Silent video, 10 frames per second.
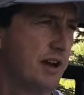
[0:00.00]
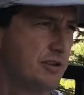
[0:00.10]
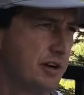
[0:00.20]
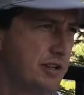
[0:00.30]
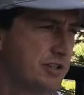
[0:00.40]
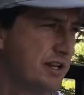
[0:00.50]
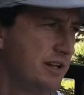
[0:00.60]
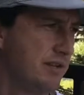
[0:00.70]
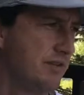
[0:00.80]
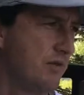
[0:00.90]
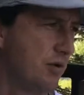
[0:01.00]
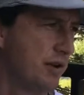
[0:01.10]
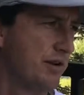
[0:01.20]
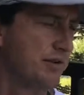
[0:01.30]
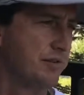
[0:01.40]
hydrogenated
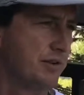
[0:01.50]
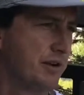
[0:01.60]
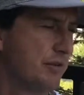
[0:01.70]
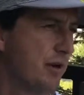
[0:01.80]
oils very mm.